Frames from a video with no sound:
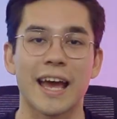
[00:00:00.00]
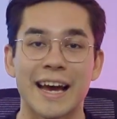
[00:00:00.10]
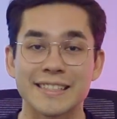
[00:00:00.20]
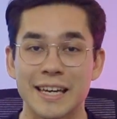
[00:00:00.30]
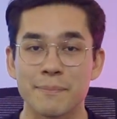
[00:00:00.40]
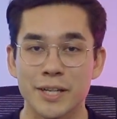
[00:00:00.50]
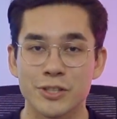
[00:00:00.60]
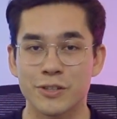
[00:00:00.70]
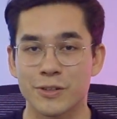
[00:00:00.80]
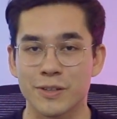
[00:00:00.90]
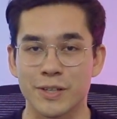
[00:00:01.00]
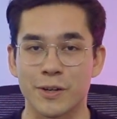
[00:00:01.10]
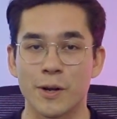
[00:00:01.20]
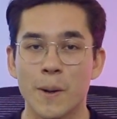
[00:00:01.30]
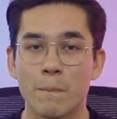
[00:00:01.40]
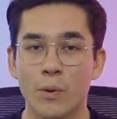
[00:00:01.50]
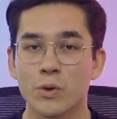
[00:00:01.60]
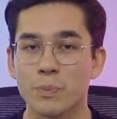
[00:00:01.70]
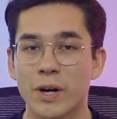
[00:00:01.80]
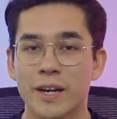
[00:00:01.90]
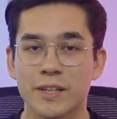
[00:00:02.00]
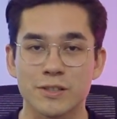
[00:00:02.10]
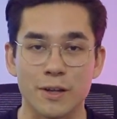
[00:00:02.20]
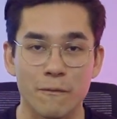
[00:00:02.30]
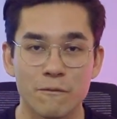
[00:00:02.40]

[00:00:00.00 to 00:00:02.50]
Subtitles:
As I mentioned earlier, both products look